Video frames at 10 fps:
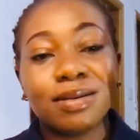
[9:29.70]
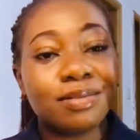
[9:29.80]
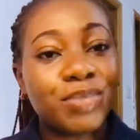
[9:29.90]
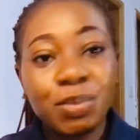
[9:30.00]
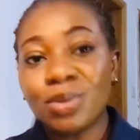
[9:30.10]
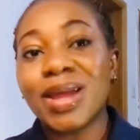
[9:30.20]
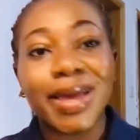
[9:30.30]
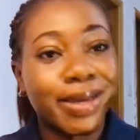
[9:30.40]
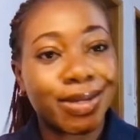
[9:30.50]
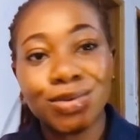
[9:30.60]
people
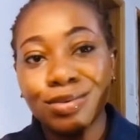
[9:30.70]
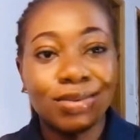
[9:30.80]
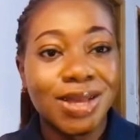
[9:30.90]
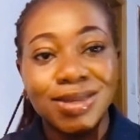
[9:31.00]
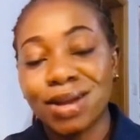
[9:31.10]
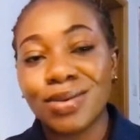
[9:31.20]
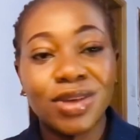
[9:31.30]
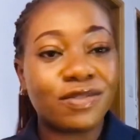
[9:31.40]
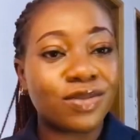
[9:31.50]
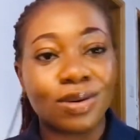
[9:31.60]
like you that are
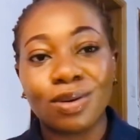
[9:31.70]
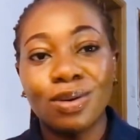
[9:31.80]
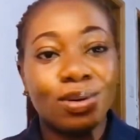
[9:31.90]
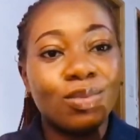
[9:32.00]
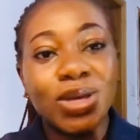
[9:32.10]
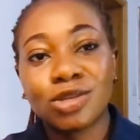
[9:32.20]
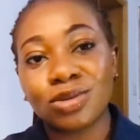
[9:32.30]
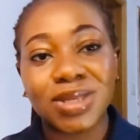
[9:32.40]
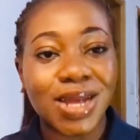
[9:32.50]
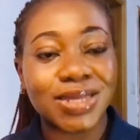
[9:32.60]
looking for ways to
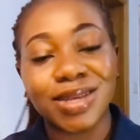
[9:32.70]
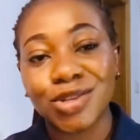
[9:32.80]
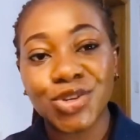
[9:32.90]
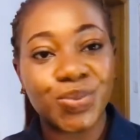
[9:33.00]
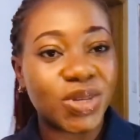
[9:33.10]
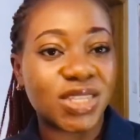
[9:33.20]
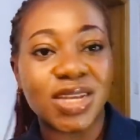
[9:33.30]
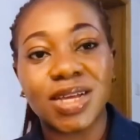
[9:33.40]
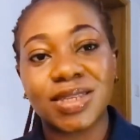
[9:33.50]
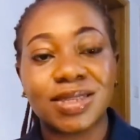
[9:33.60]
start a new
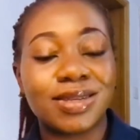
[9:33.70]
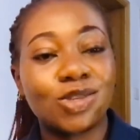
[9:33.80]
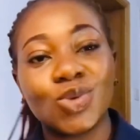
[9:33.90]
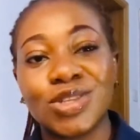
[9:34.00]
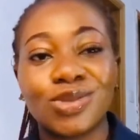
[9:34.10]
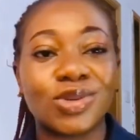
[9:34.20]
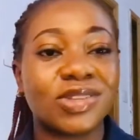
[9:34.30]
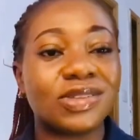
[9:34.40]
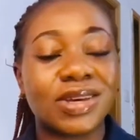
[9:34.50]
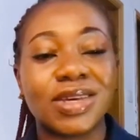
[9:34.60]
business this
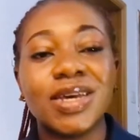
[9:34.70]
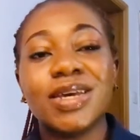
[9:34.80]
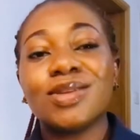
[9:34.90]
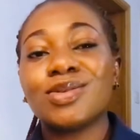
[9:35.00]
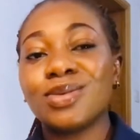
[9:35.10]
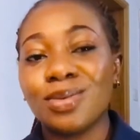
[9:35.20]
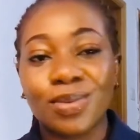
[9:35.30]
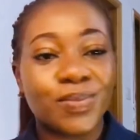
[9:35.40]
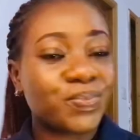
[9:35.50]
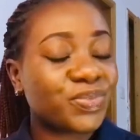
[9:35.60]
2023. So
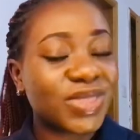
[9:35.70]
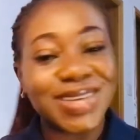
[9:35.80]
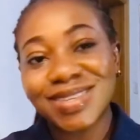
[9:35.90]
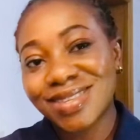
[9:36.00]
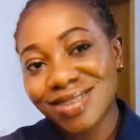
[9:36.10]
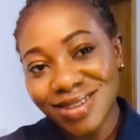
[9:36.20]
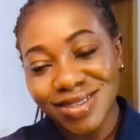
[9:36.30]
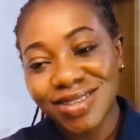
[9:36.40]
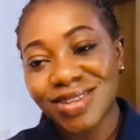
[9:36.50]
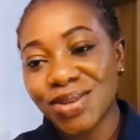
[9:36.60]
let's
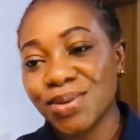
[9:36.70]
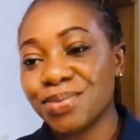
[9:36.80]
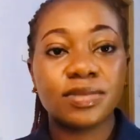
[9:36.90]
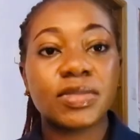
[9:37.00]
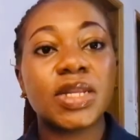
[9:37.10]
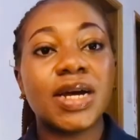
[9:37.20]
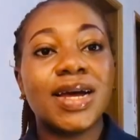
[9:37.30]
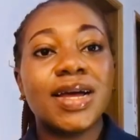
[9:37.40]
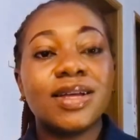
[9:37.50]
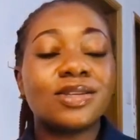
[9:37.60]
continue.
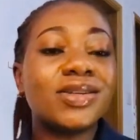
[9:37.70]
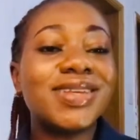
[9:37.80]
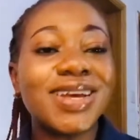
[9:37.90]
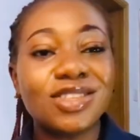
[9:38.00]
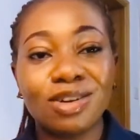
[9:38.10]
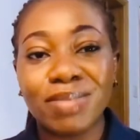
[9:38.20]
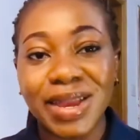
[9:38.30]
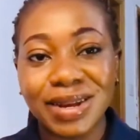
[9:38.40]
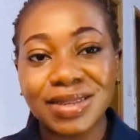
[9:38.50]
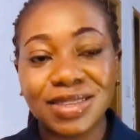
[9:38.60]
So the next on my
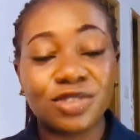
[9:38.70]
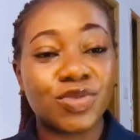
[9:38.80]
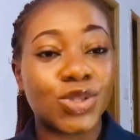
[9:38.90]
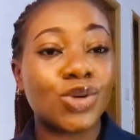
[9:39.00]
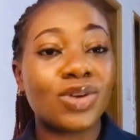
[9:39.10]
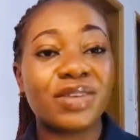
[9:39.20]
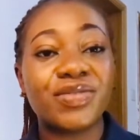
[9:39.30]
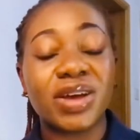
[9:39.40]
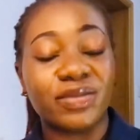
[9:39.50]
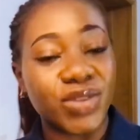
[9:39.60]
list is photography
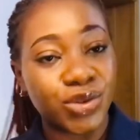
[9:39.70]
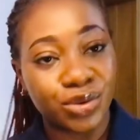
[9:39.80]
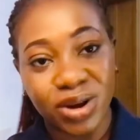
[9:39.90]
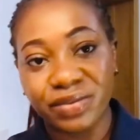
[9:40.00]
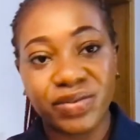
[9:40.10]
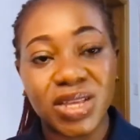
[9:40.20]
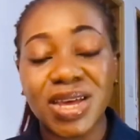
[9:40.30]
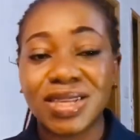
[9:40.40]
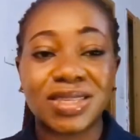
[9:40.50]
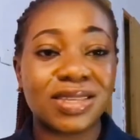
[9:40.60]
and videography.
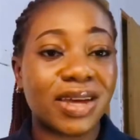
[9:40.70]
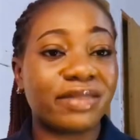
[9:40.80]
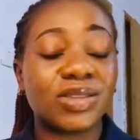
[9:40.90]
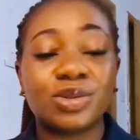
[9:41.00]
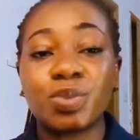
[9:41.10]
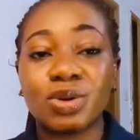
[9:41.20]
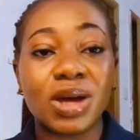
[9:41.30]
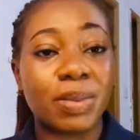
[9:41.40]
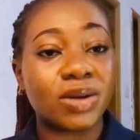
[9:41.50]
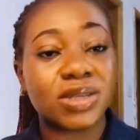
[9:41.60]
Yes, I've spoken
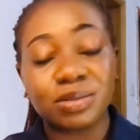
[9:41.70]
about it